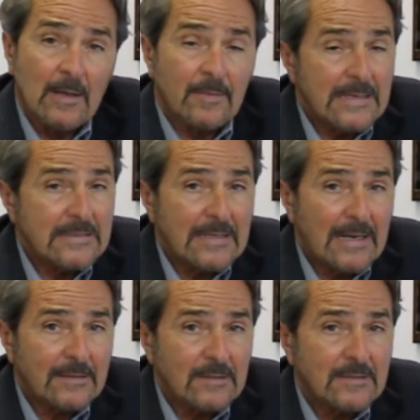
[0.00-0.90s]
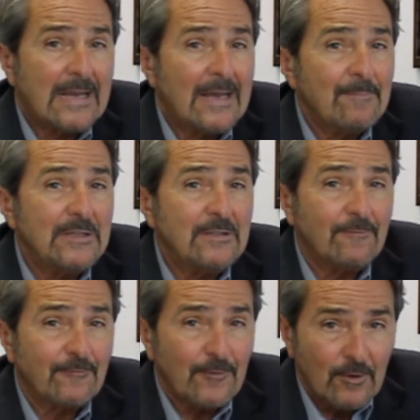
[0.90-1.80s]
These taxes can be
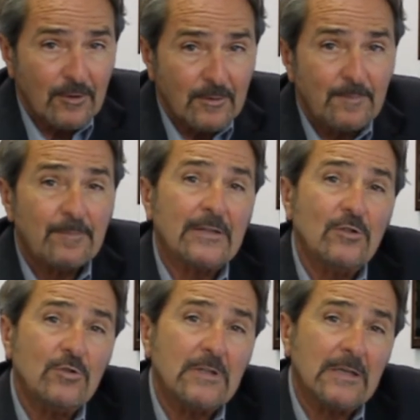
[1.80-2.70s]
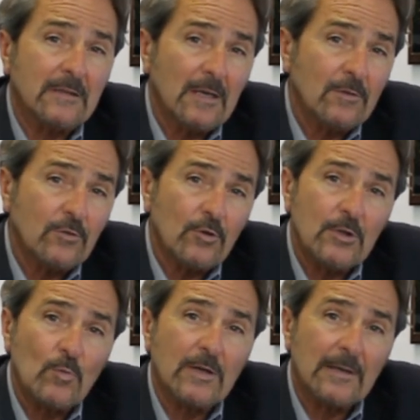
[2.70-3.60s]
deferred by using a
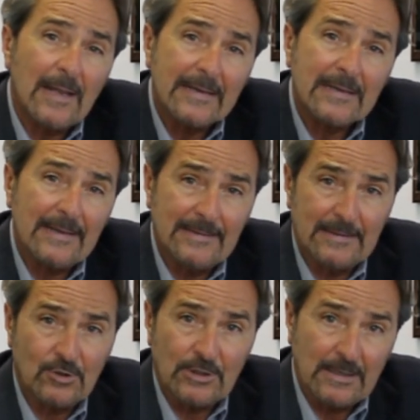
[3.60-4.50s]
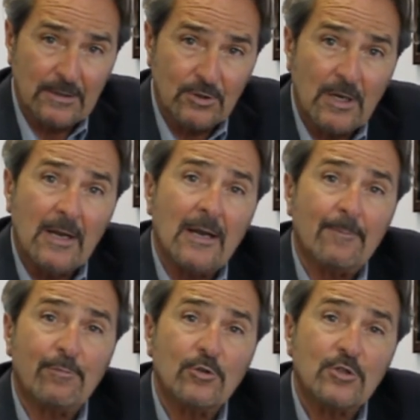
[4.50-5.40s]
1031 like-kind exchange
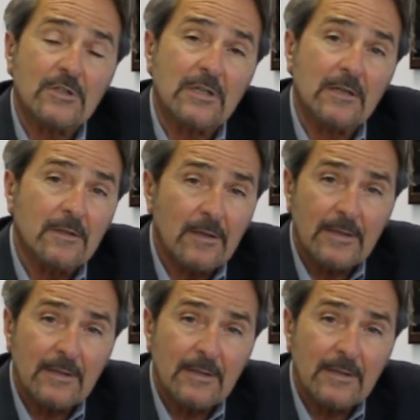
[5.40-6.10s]
and purchasing another